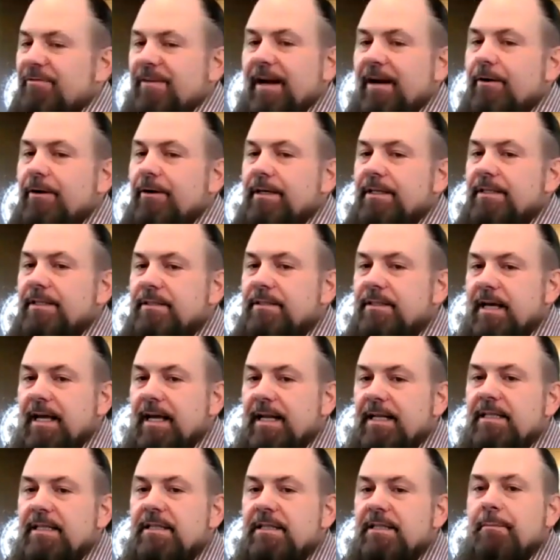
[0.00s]
varies,
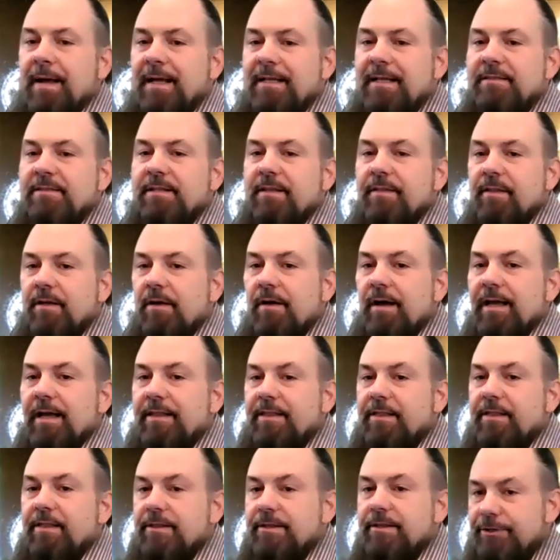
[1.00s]
and it depends on the
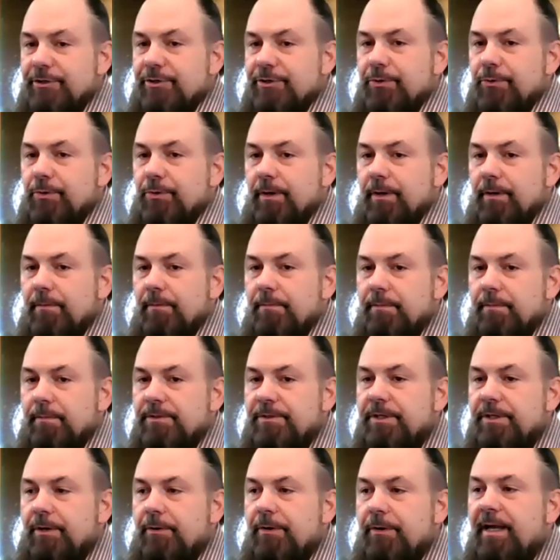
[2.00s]
length of the tour.
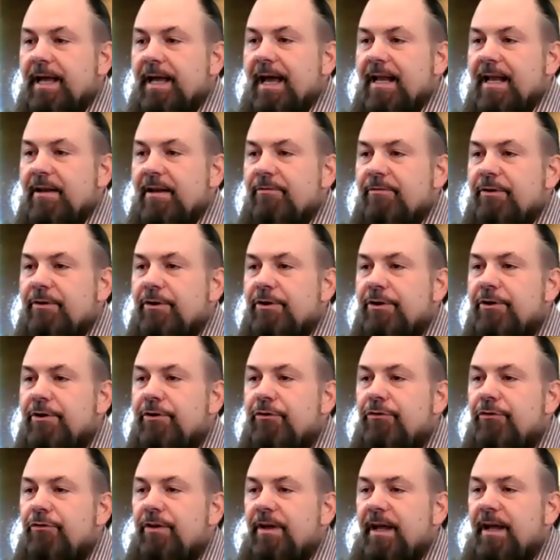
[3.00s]
So again, if you're
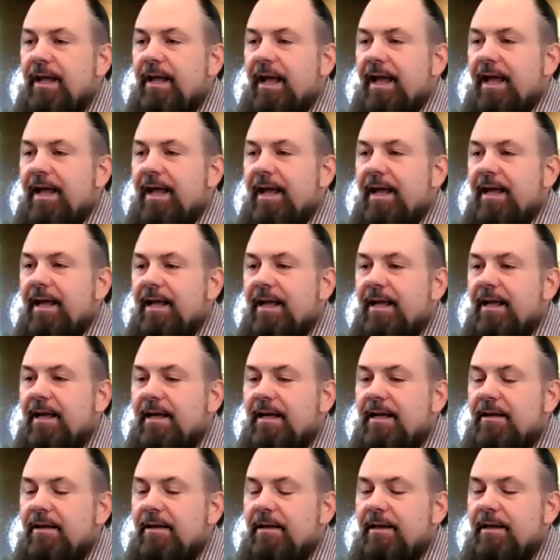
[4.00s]
using a,
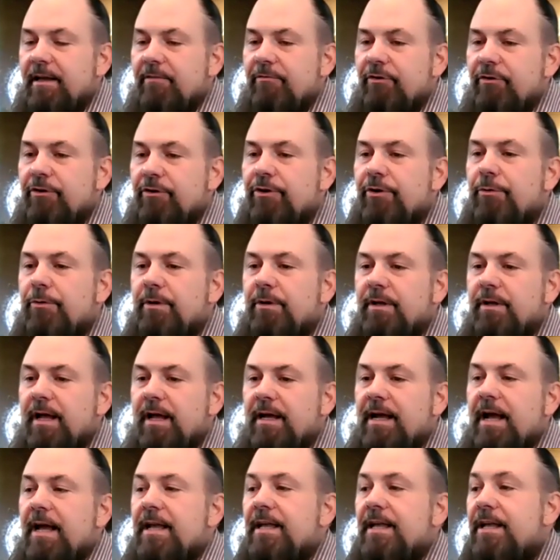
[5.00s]
if you're doing
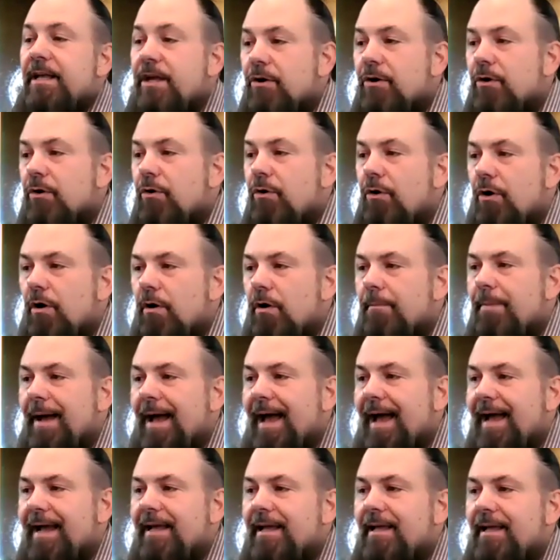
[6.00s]
like a year-long
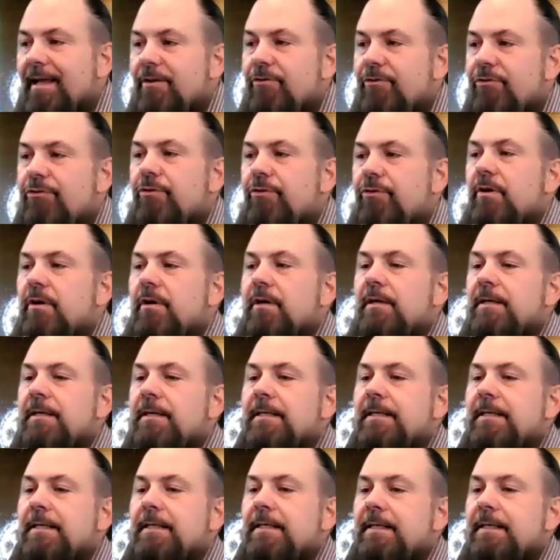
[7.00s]
package,
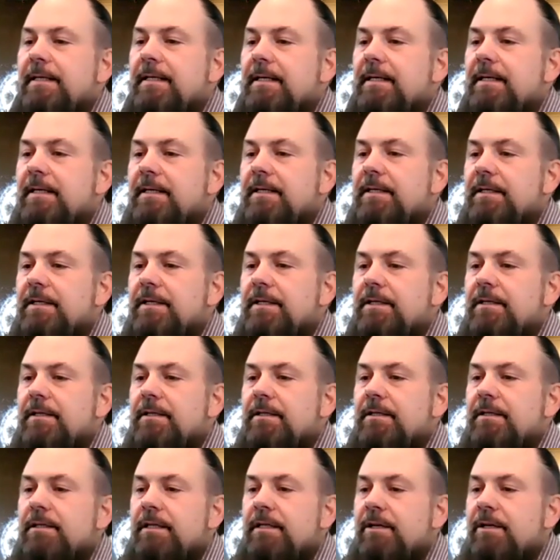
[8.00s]
uh,
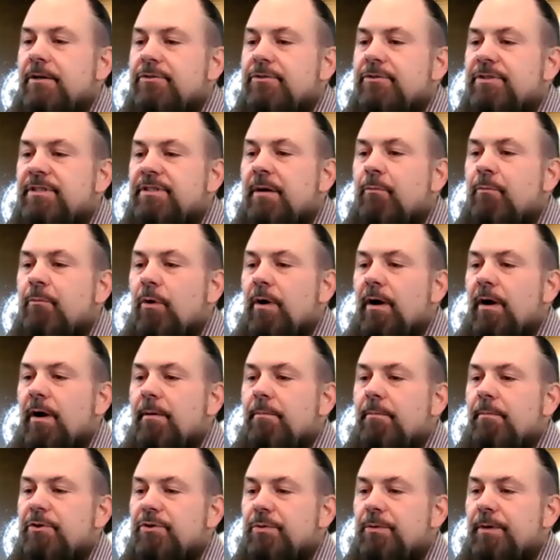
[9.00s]
you know, somewhere
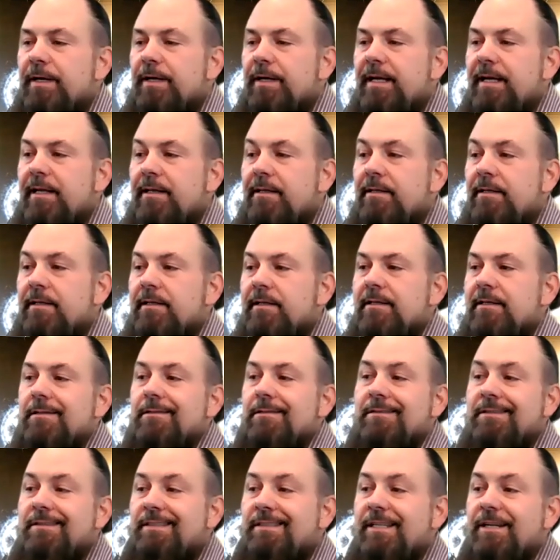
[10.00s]
between
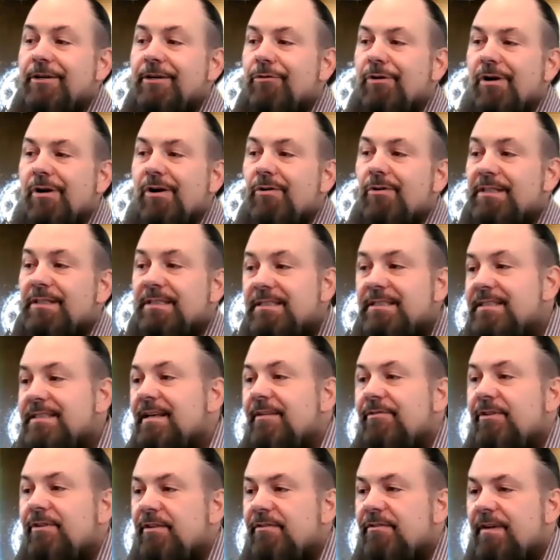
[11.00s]
zero and
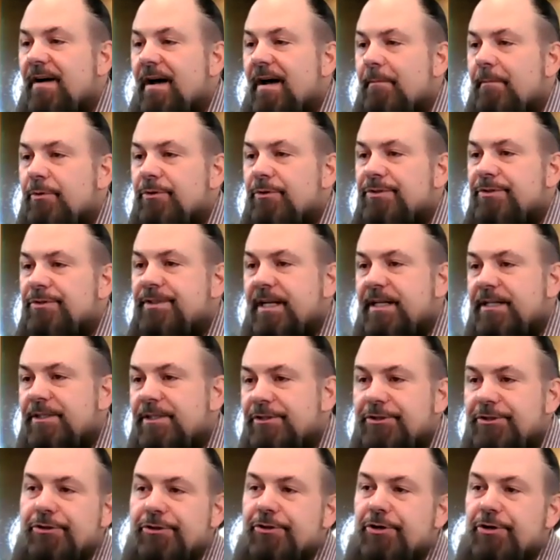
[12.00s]
seventy-five percent
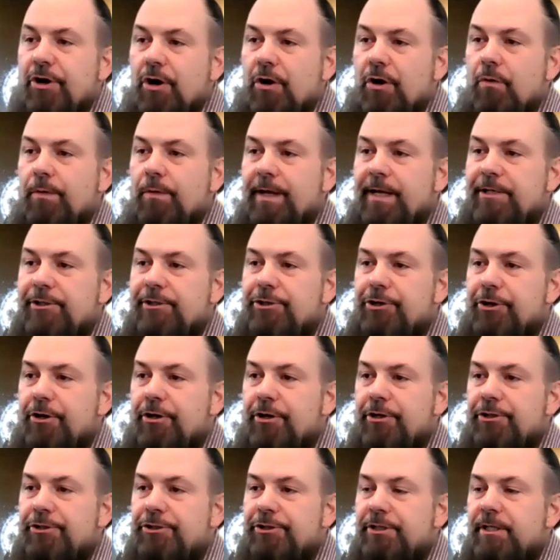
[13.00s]
is your dark week
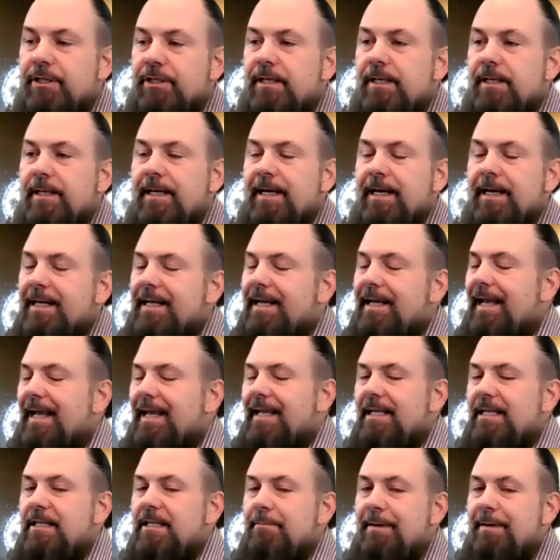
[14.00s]
charge. And
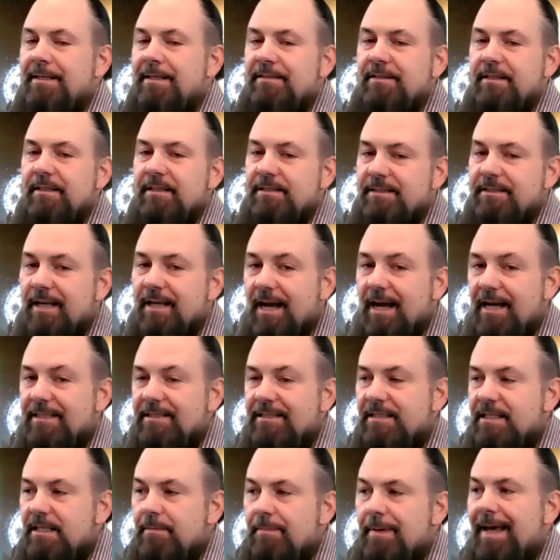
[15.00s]
again, it depends on the
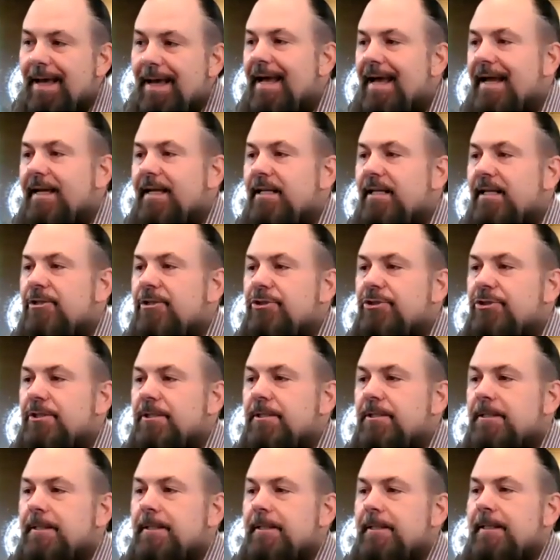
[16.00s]
size of the package
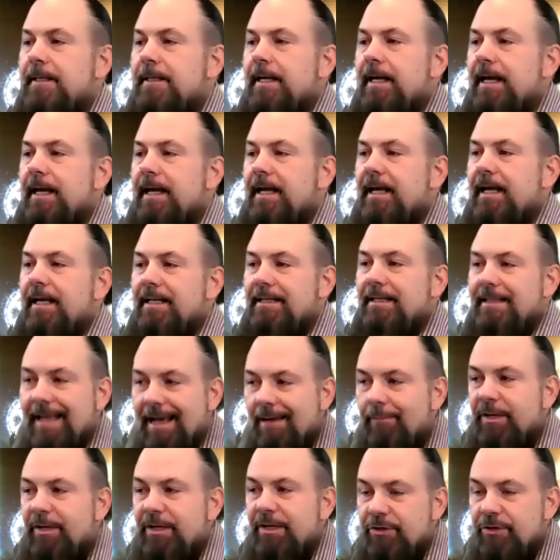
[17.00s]
and
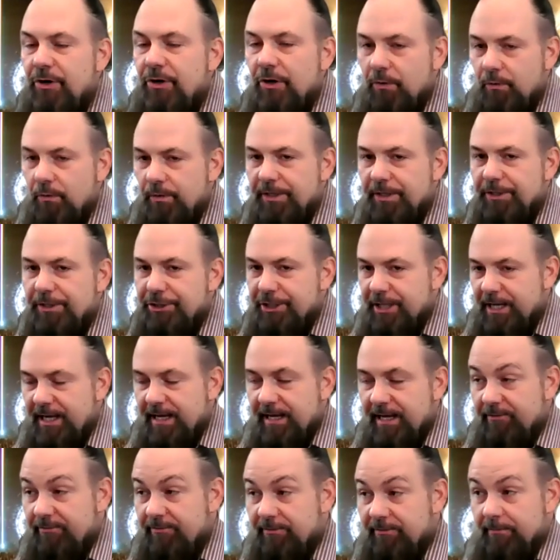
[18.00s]
how many dark weeks you
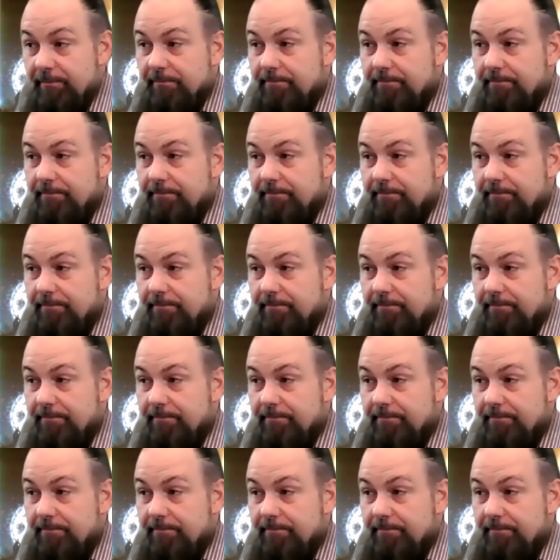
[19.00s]
have.